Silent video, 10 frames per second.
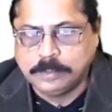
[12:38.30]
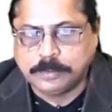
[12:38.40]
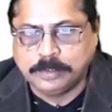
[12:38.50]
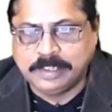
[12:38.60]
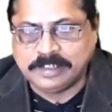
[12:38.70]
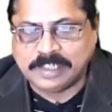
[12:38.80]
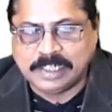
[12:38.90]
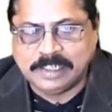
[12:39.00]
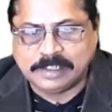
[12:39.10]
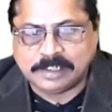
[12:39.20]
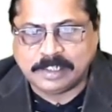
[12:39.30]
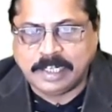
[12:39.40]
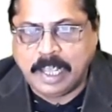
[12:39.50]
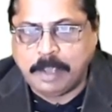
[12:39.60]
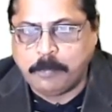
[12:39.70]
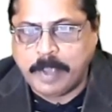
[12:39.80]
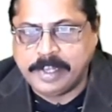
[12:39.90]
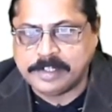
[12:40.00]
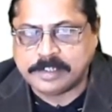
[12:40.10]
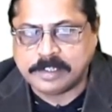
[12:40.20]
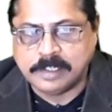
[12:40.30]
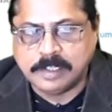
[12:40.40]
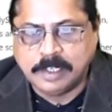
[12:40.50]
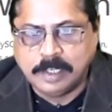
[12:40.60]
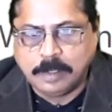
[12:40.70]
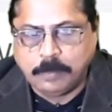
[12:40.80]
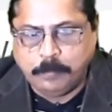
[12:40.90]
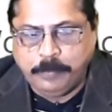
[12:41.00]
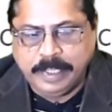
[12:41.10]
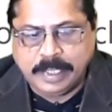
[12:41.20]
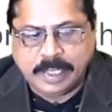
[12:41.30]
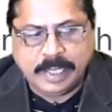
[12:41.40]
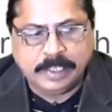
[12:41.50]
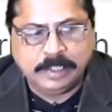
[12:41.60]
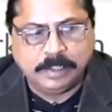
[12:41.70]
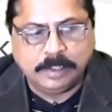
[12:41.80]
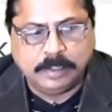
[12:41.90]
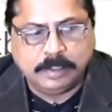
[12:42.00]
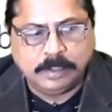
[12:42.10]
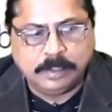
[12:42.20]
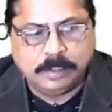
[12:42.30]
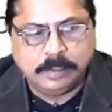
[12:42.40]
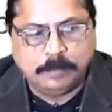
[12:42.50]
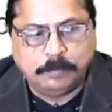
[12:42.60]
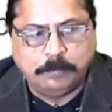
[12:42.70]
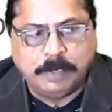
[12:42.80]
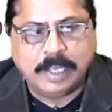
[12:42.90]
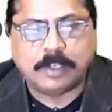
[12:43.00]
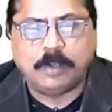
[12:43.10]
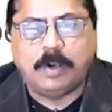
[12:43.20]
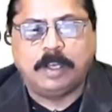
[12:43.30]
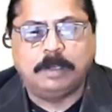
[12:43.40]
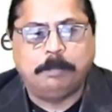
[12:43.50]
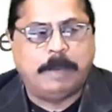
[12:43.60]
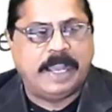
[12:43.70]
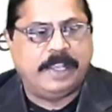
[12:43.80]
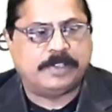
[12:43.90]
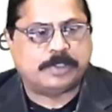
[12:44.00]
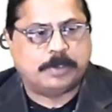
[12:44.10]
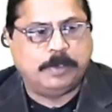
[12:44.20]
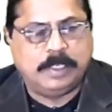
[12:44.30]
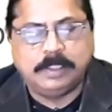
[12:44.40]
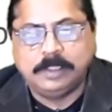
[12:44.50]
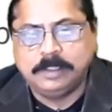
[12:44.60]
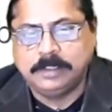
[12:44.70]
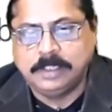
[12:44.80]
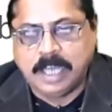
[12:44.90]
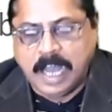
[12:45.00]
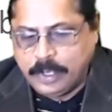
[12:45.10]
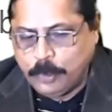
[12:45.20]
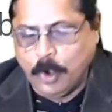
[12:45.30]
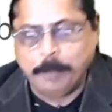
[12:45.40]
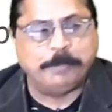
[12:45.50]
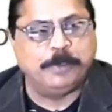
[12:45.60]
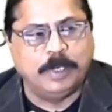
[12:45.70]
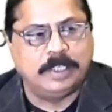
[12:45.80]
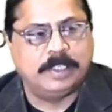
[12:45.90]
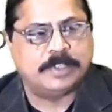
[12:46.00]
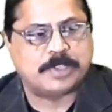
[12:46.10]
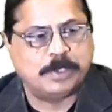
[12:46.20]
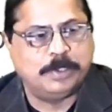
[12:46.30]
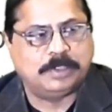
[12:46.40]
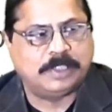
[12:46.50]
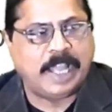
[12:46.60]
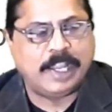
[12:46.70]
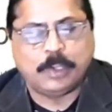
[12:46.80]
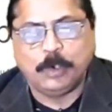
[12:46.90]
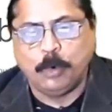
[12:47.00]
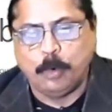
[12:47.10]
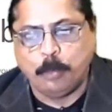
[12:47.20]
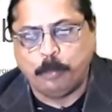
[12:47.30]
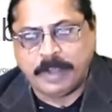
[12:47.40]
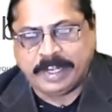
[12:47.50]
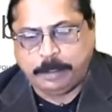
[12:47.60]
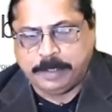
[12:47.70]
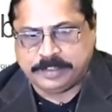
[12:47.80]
So these are the 3 ways we can work on MySQL. I hope you understood. Thank you very much.